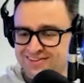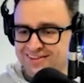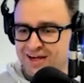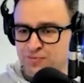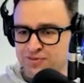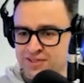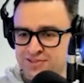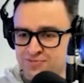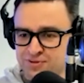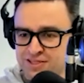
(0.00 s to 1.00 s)
like with
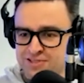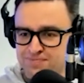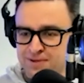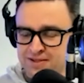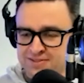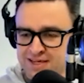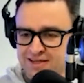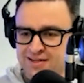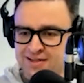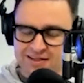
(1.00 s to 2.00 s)
these with these big
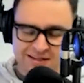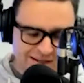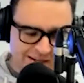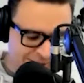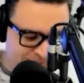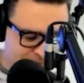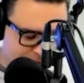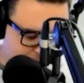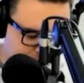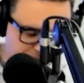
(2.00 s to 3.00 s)
tech um,
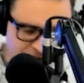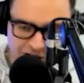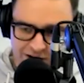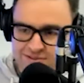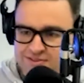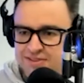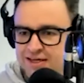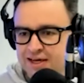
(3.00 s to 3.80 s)
providers.